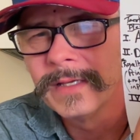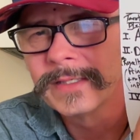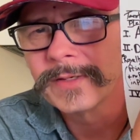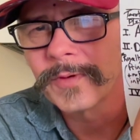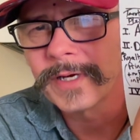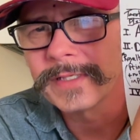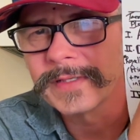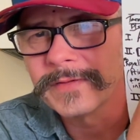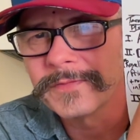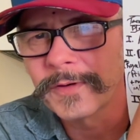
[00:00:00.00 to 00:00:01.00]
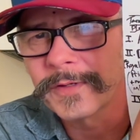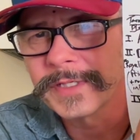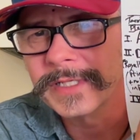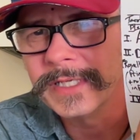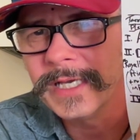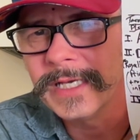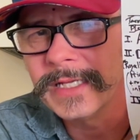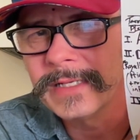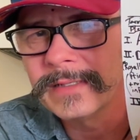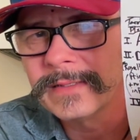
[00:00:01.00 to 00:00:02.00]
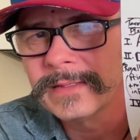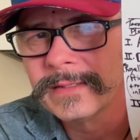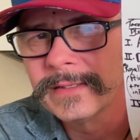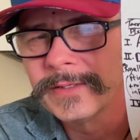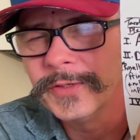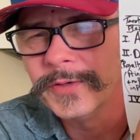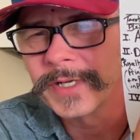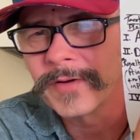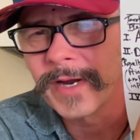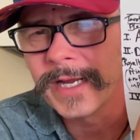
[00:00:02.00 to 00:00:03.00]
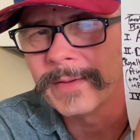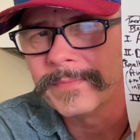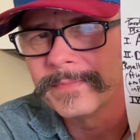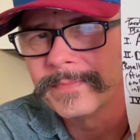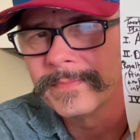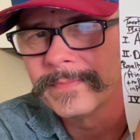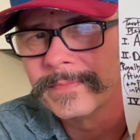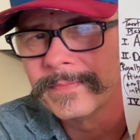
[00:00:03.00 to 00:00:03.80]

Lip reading: So where it's the first yin unigram